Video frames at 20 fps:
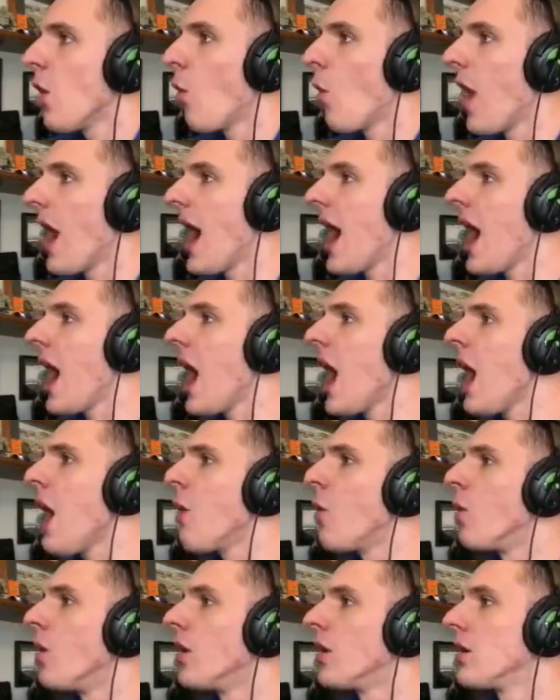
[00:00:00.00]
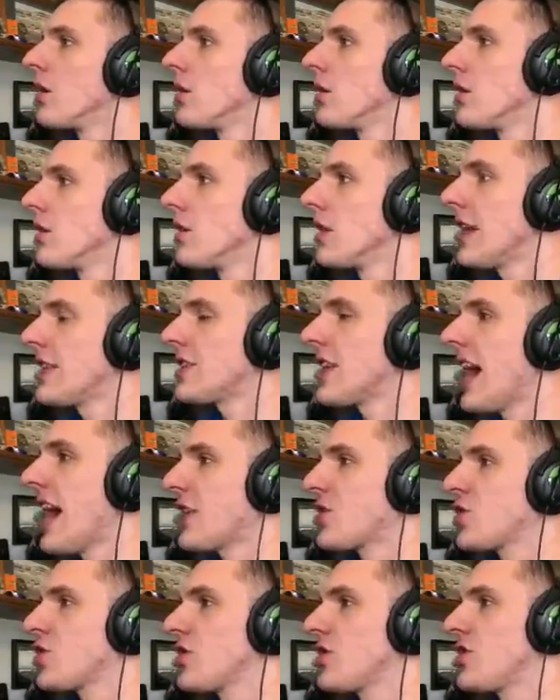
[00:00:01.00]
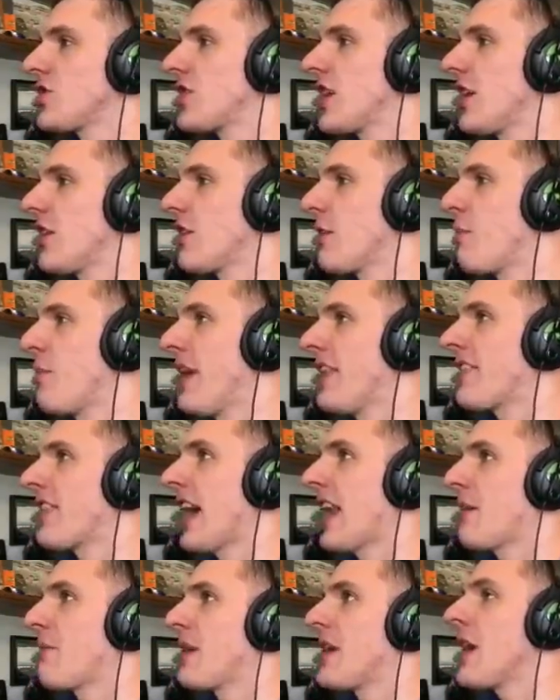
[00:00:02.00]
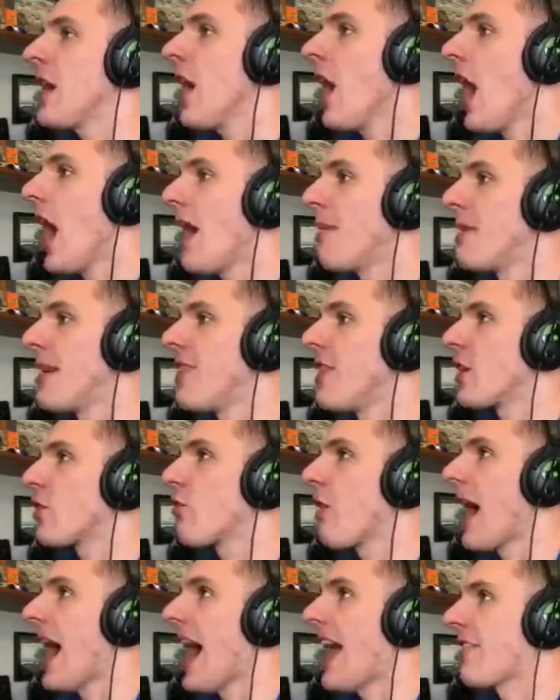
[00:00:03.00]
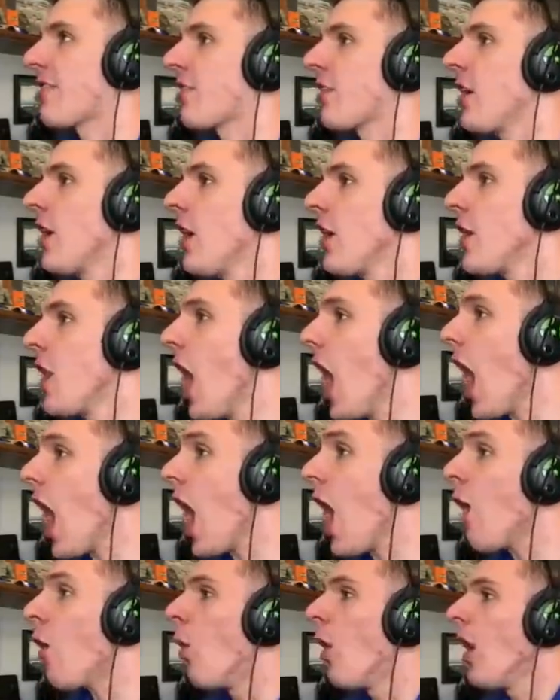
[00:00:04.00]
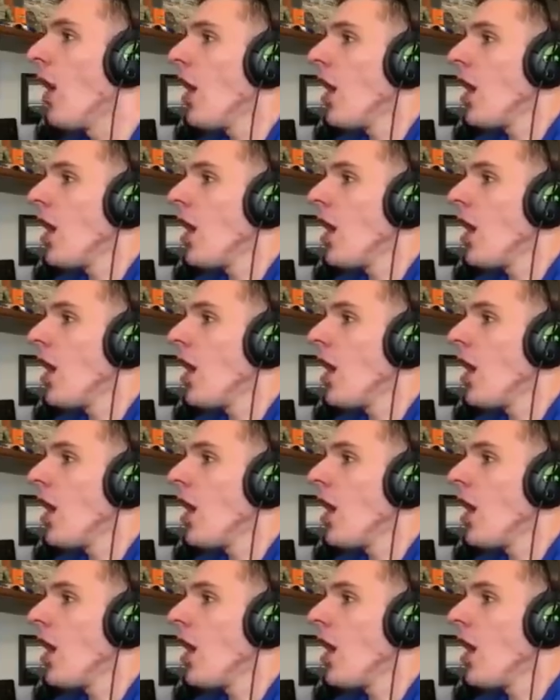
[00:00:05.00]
Whoa! That actually scared the piss out of me. I'm in the grass. No!